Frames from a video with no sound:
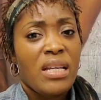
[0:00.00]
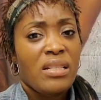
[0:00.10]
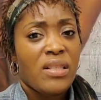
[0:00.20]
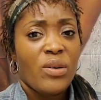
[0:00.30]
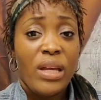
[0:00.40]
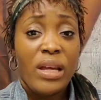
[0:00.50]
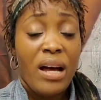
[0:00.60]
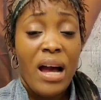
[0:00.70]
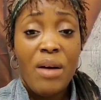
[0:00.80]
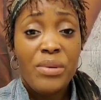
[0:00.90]
so yeah,
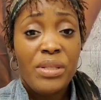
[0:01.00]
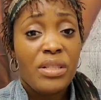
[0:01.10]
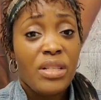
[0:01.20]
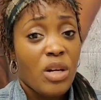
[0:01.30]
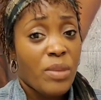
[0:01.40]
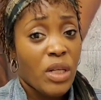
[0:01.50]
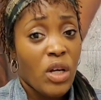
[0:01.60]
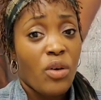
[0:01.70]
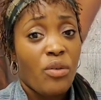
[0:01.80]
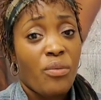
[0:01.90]
I was determined to
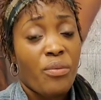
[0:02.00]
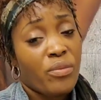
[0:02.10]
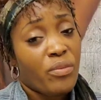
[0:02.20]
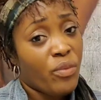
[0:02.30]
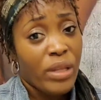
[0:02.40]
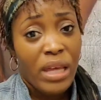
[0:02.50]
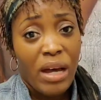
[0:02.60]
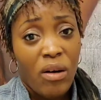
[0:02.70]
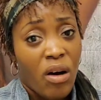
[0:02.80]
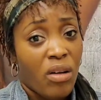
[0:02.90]
go
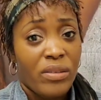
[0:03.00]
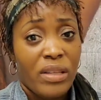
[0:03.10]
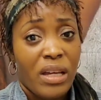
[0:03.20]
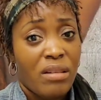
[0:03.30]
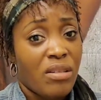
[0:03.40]
without all of that.